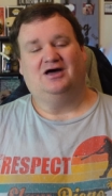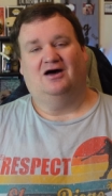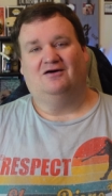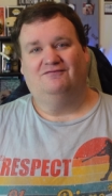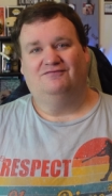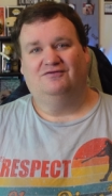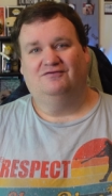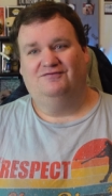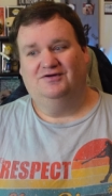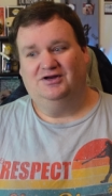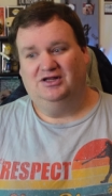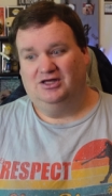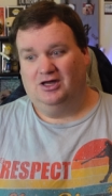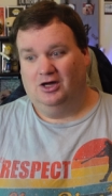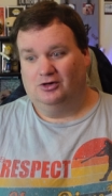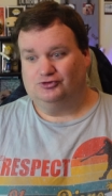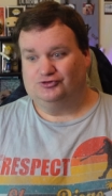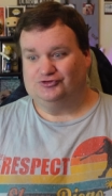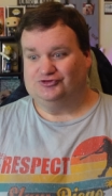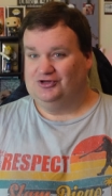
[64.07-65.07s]
of the
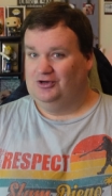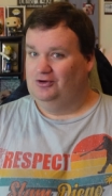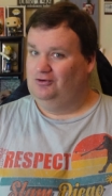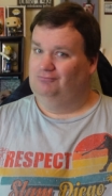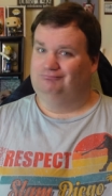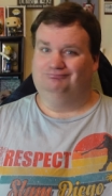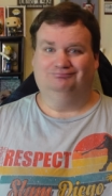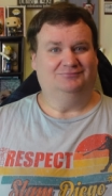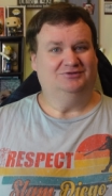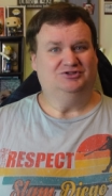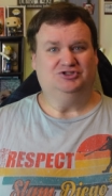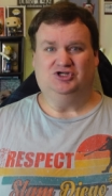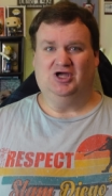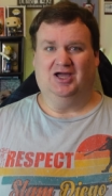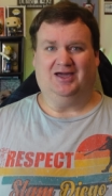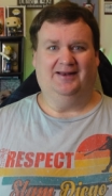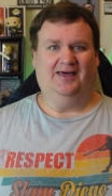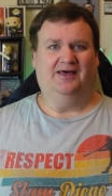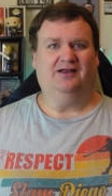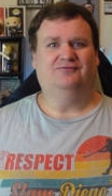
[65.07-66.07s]
video, so
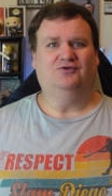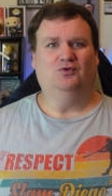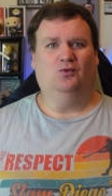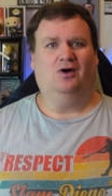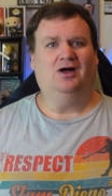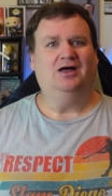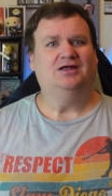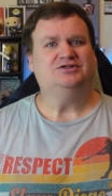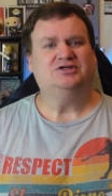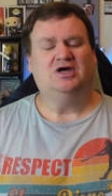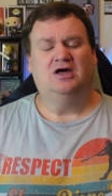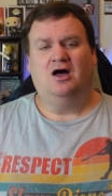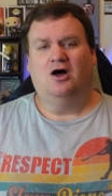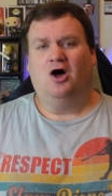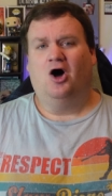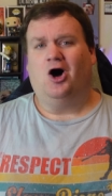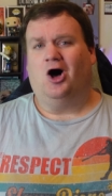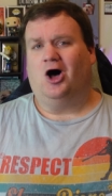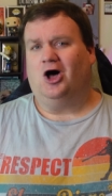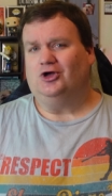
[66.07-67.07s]
check it out if you want.
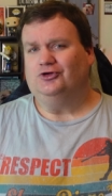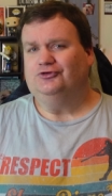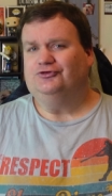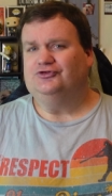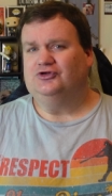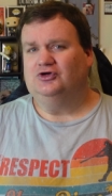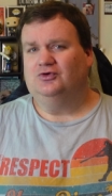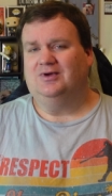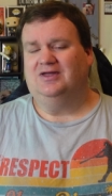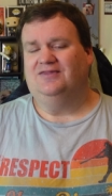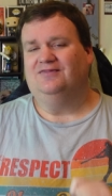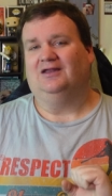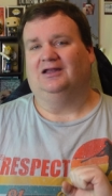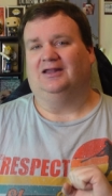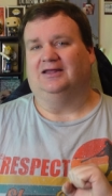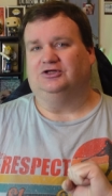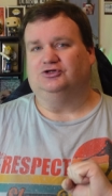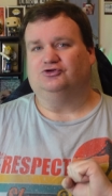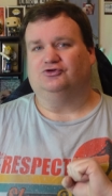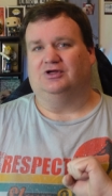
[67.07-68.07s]
Also in the
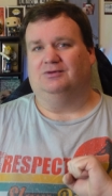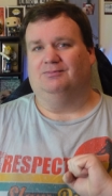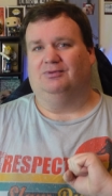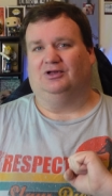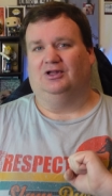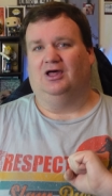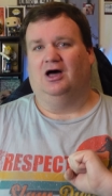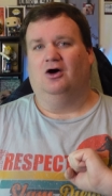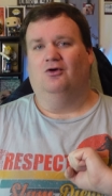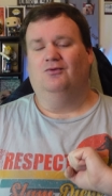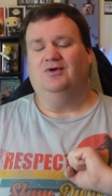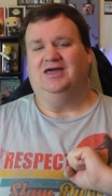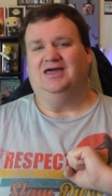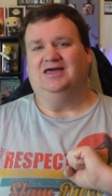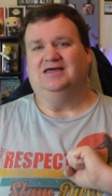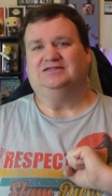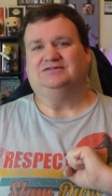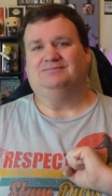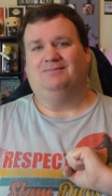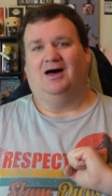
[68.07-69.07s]
link tree below
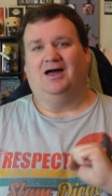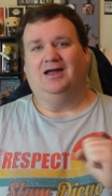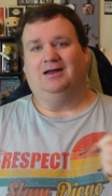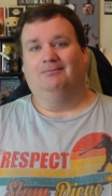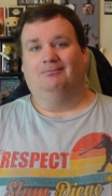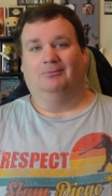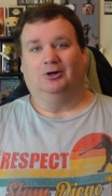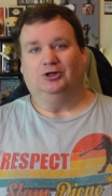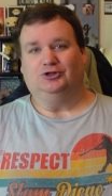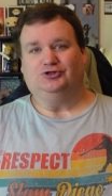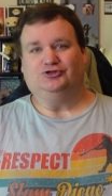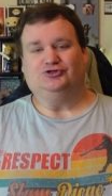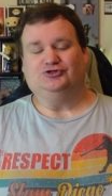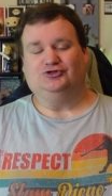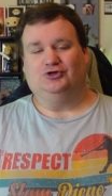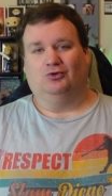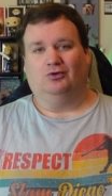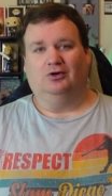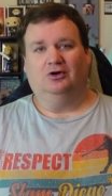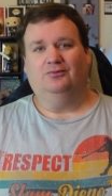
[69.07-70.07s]
is my merch
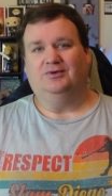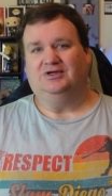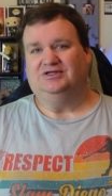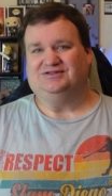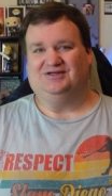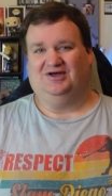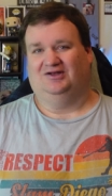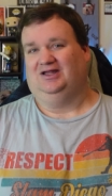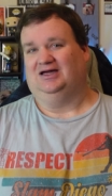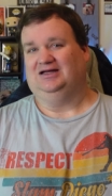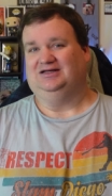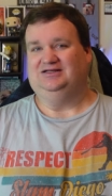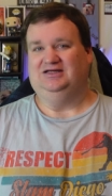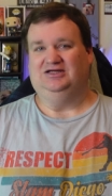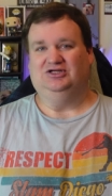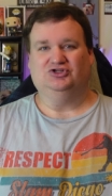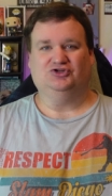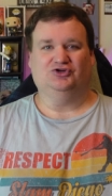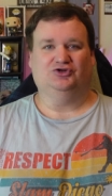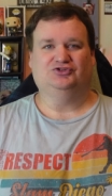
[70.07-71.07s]
store. We sell like
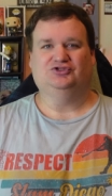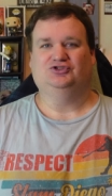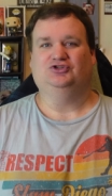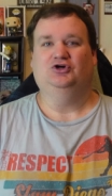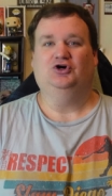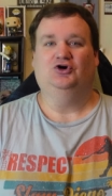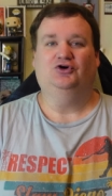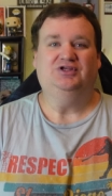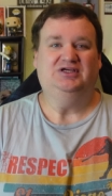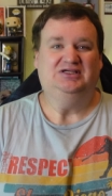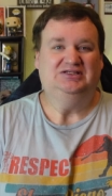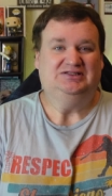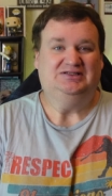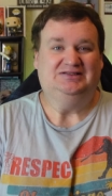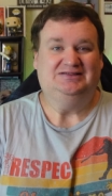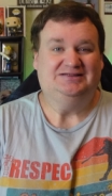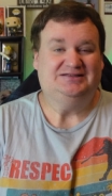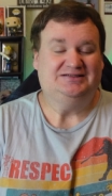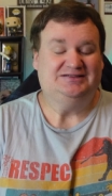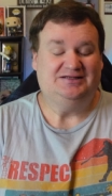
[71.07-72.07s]
t-shirts and hoodies
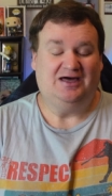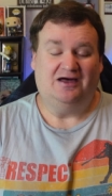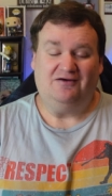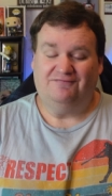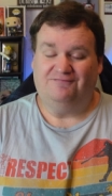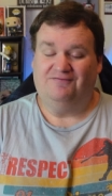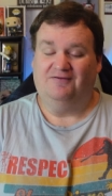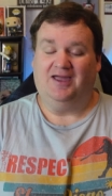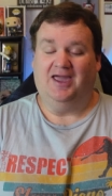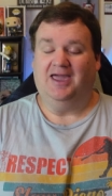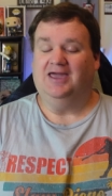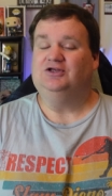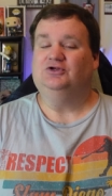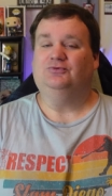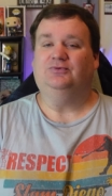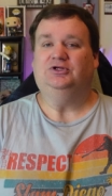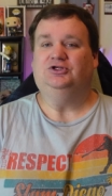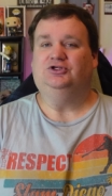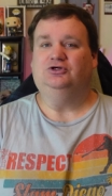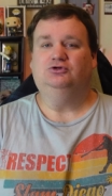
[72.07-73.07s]
and stuff, and
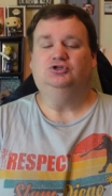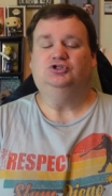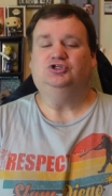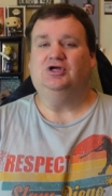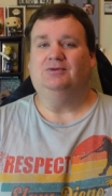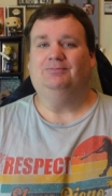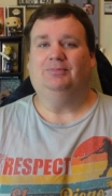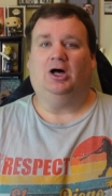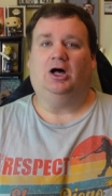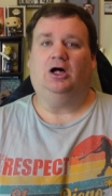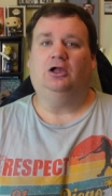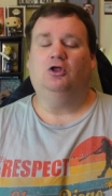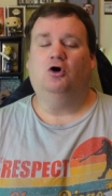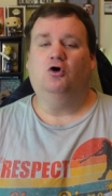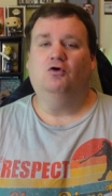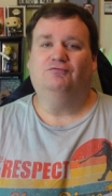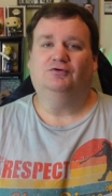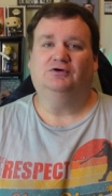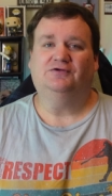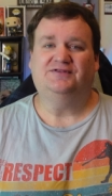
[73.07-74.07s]
we do ship all
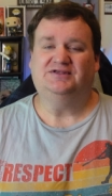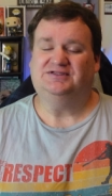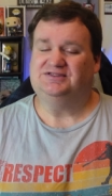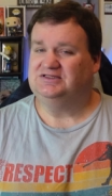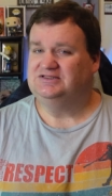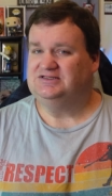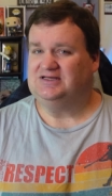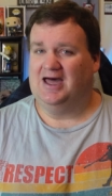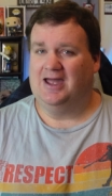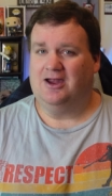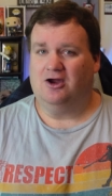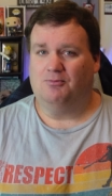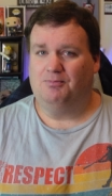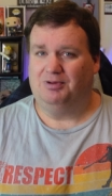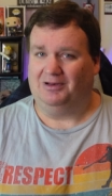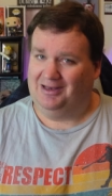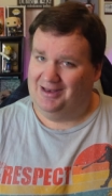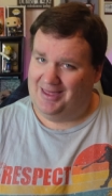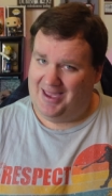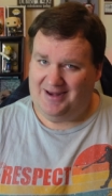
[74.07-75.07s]
over this entire
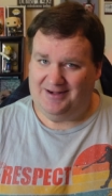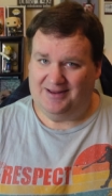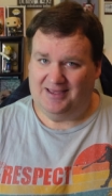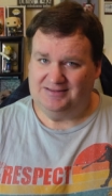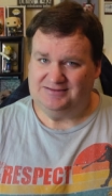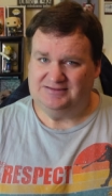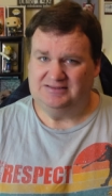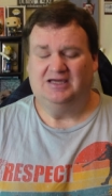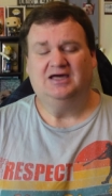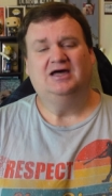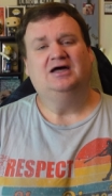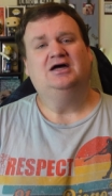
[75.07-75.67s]
planet.